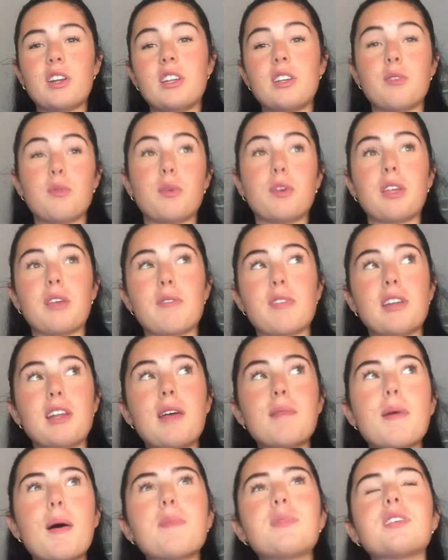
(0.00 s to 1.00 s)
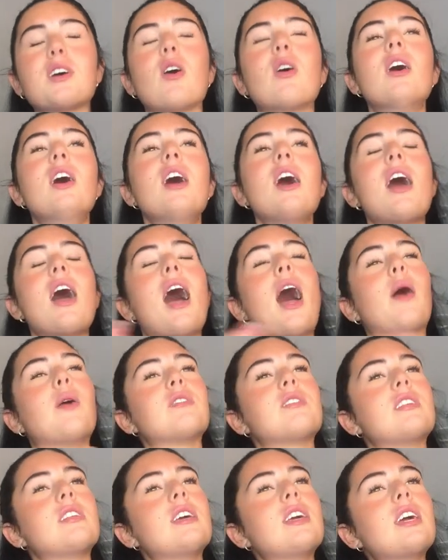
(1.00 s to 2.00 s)
I didn't want to give the name up. So I
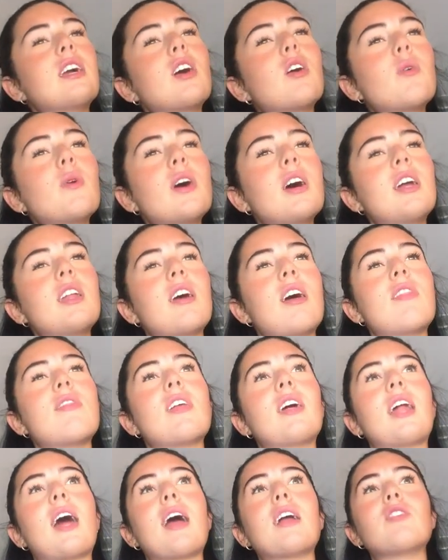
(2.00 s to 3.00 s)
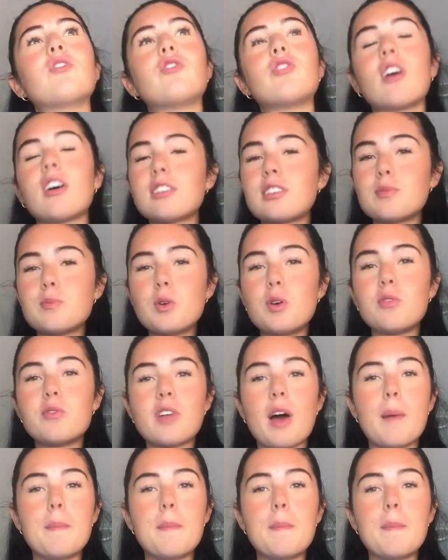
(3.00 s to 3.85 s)
was in Englewood and then I just moved.